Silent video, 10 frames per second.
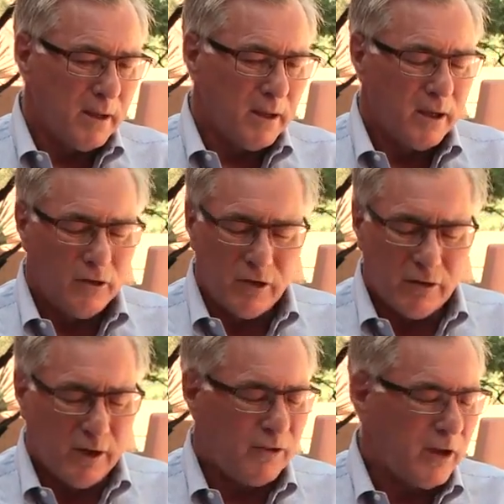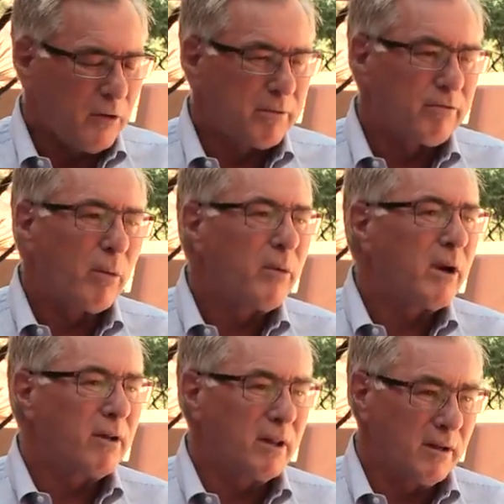You can tell it's outperformed
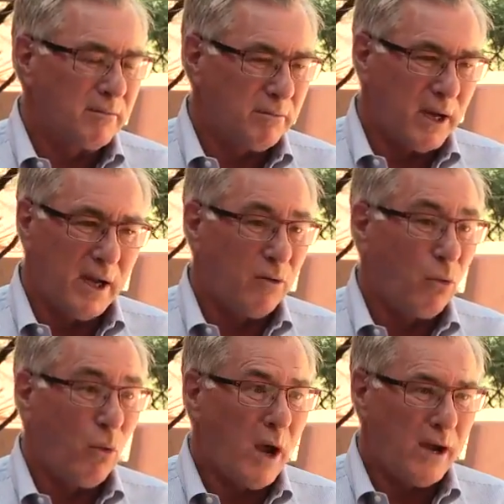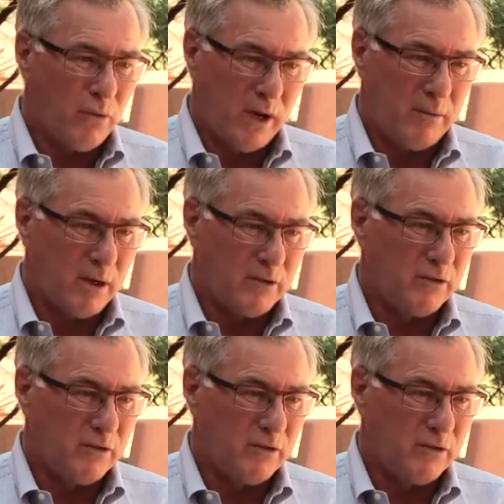everything by a wide margin,